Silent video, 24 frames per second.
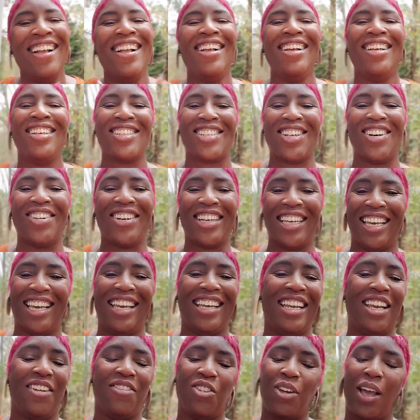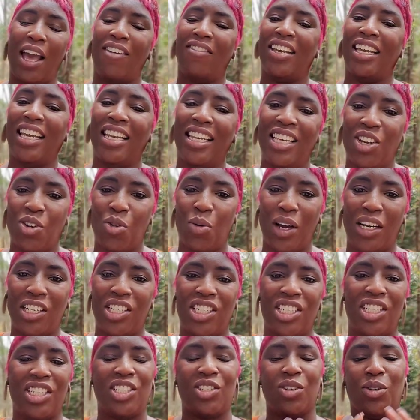So again, if you have any
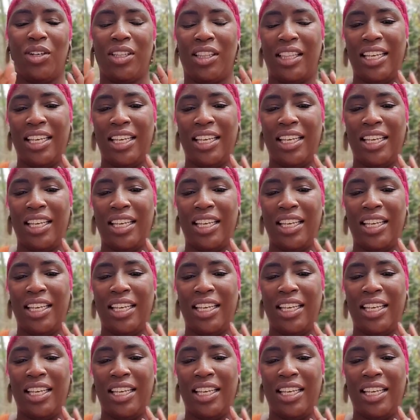questions or